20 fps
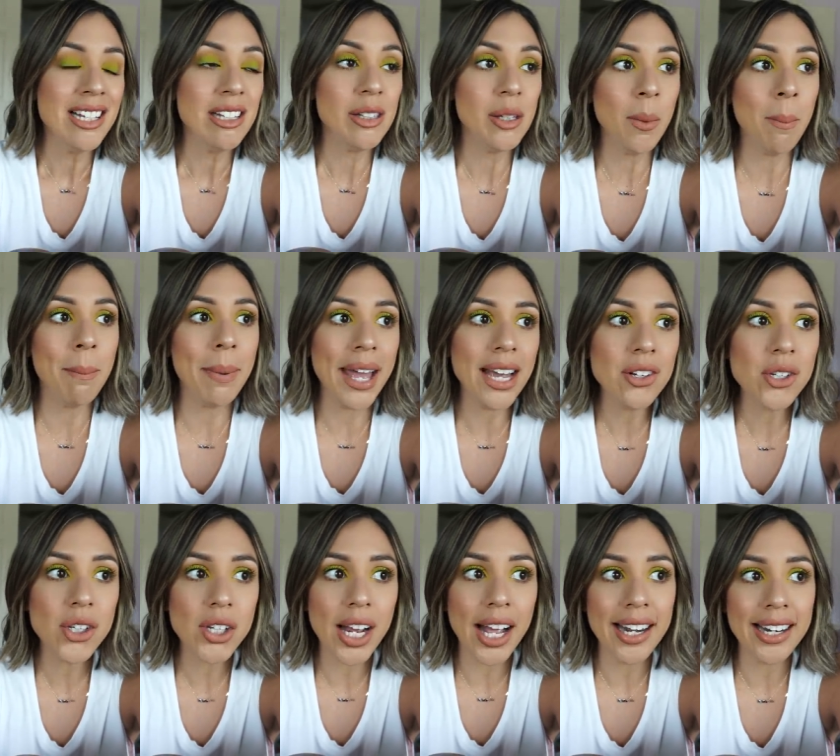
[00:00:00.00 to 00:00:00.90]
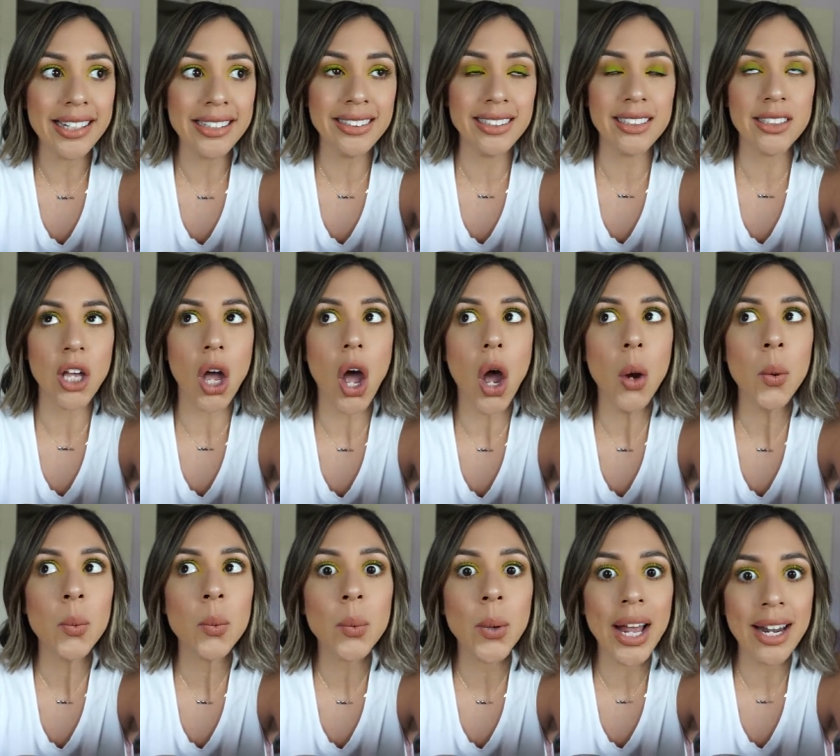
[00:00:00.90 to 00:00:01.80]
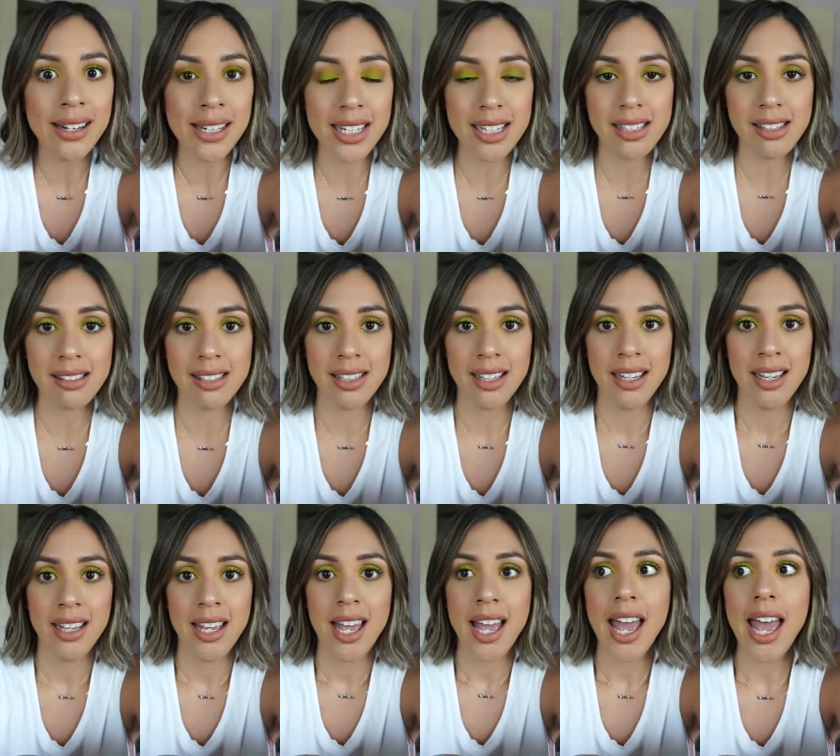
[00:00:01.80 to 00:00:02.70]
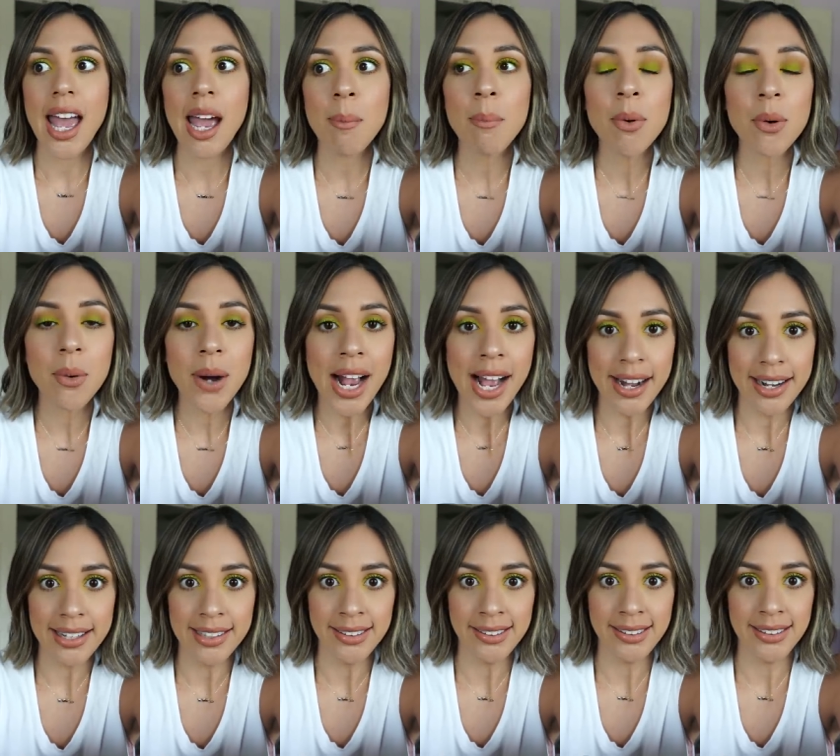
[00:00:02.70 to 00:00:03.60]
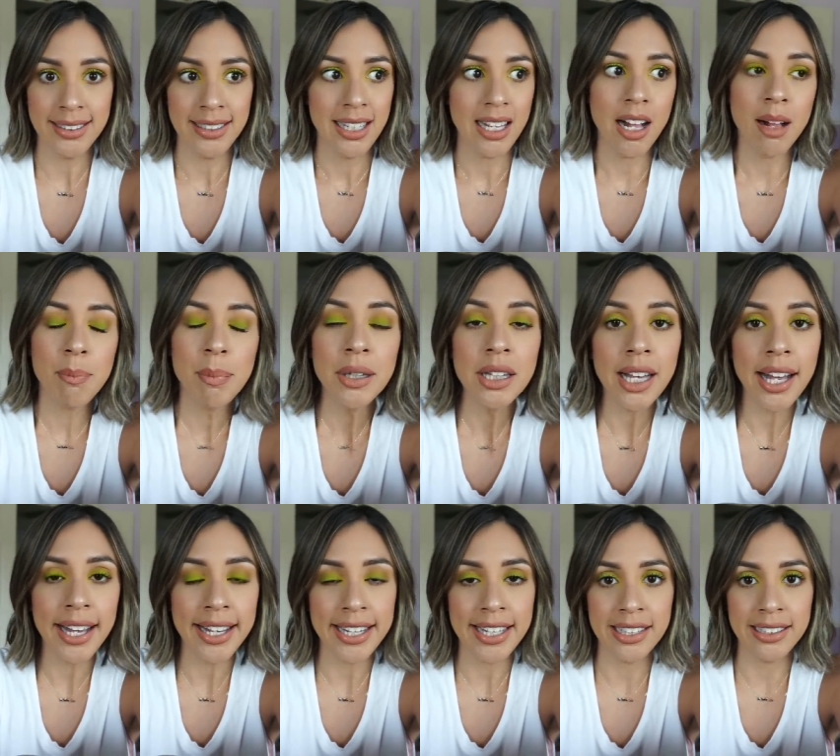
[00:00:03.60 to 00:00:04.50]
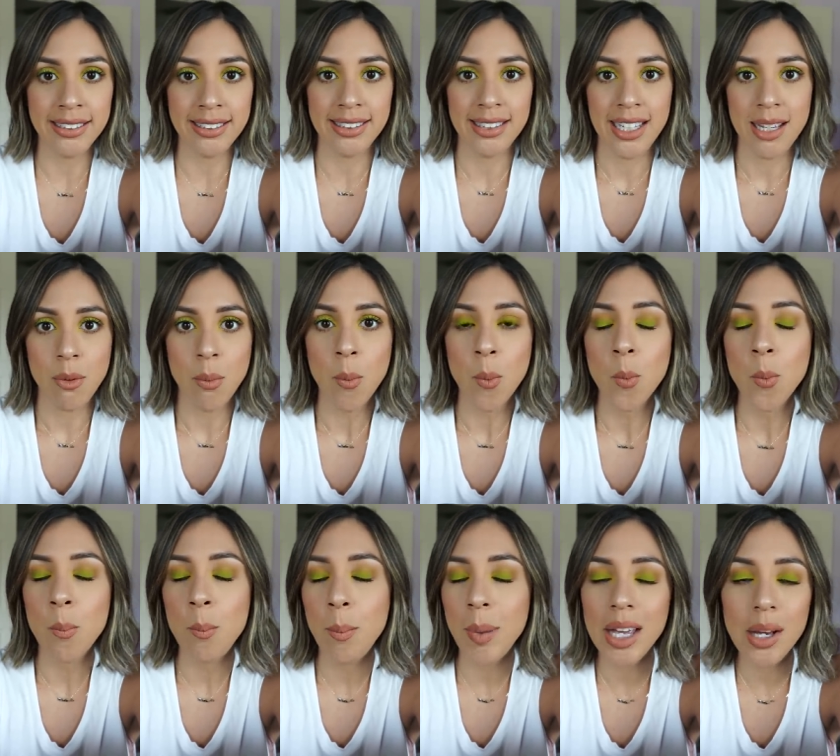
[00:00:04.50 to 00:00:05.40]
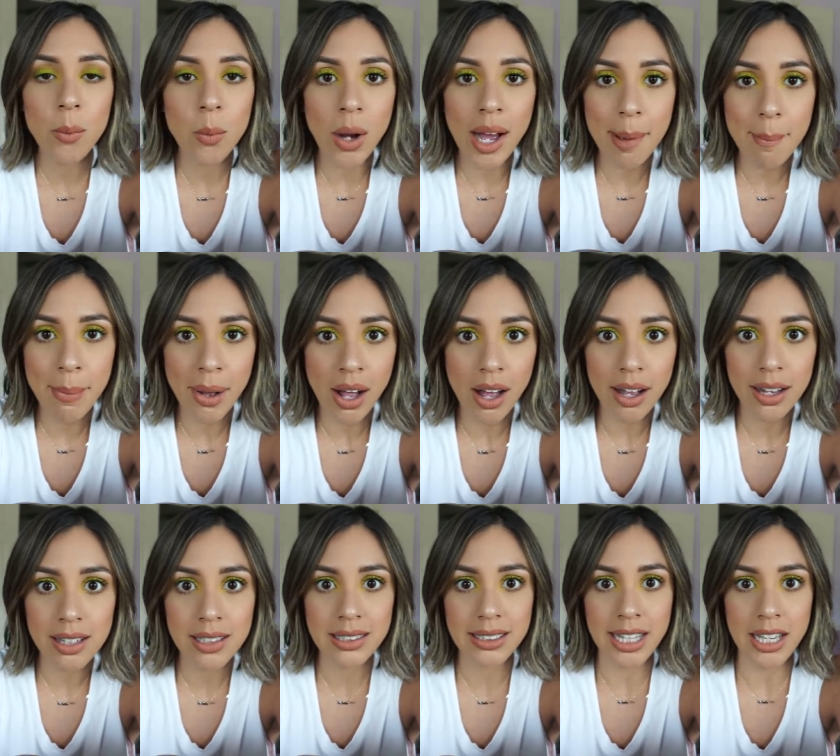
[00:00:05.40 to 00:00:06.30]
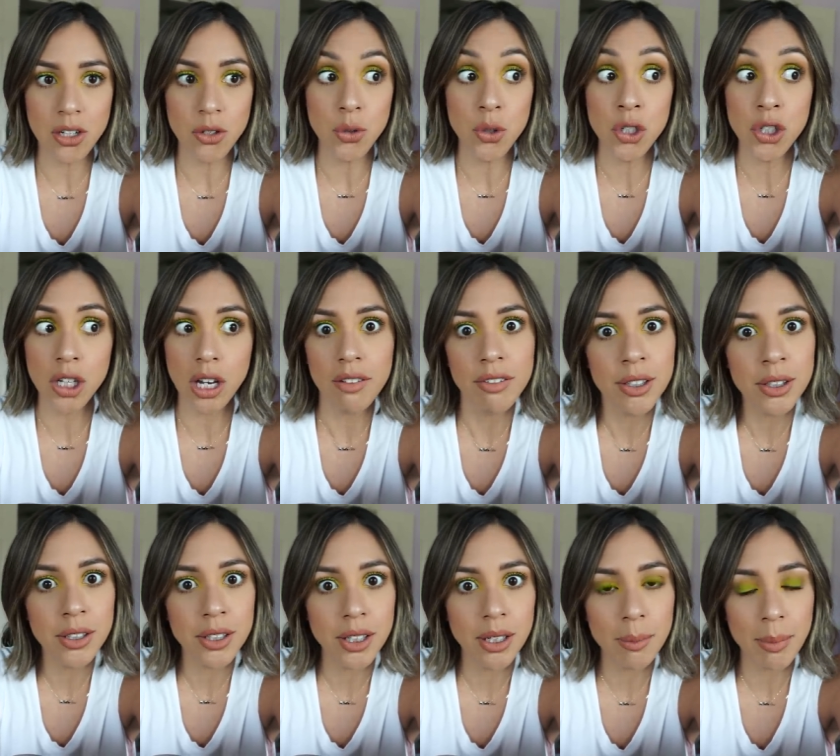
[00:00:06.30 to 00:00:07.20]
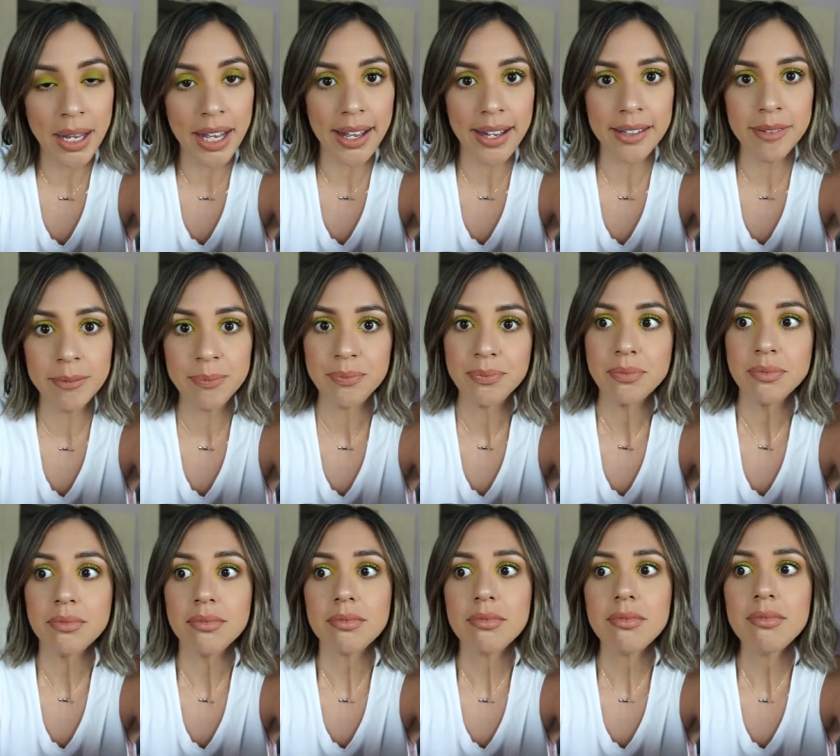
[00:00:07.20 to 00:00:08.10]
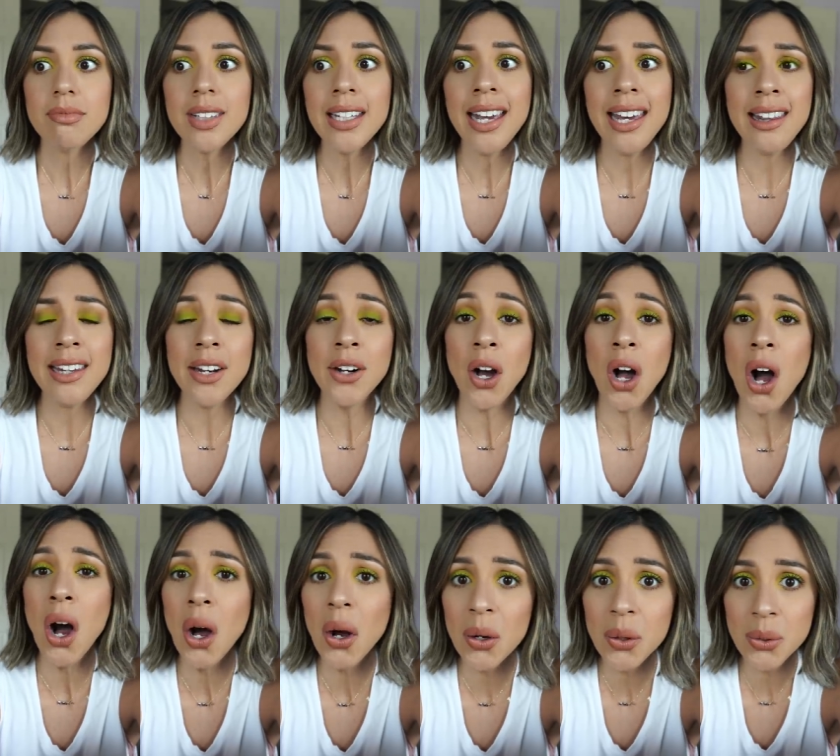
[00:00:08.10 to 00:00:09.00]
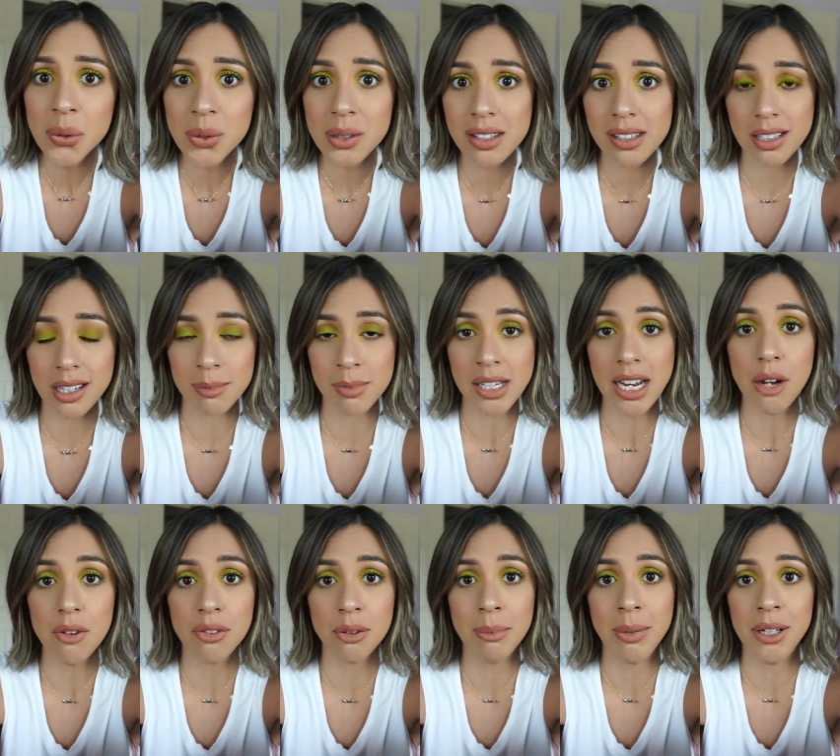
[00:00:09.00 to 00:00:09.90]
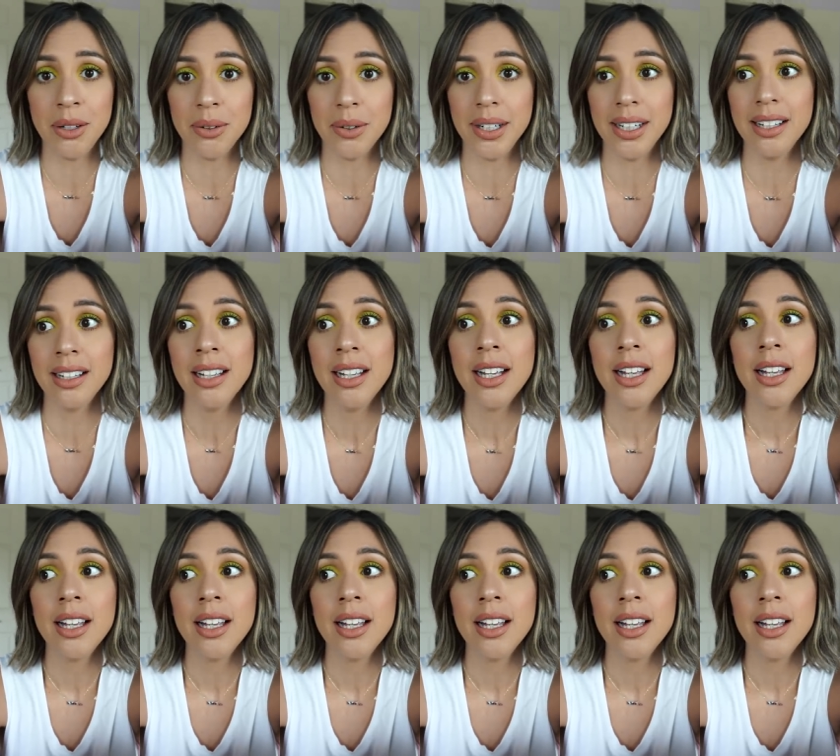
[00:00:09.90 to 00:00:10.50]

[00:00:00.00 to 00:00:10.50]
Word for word: So BedJet is this horrendous apparatus, appliance big white box that you shove under your bed and then a hose comes out from under it